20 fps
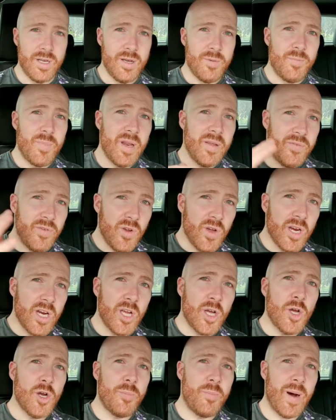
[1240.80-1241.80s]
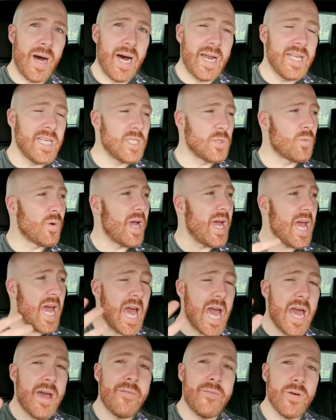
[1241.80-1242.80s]
But if you're going to go to parties where
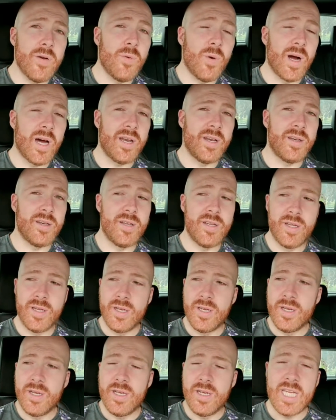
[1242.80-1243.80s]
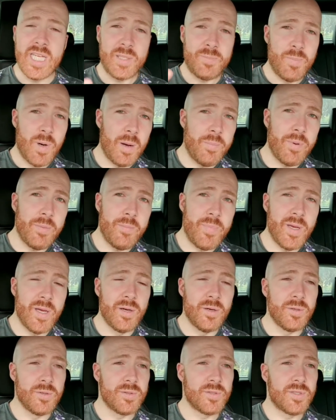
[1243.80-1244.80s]
everyone is popping
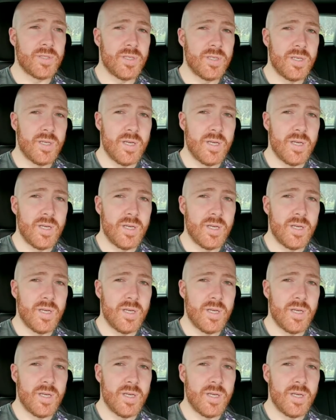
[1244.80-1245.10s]
pills,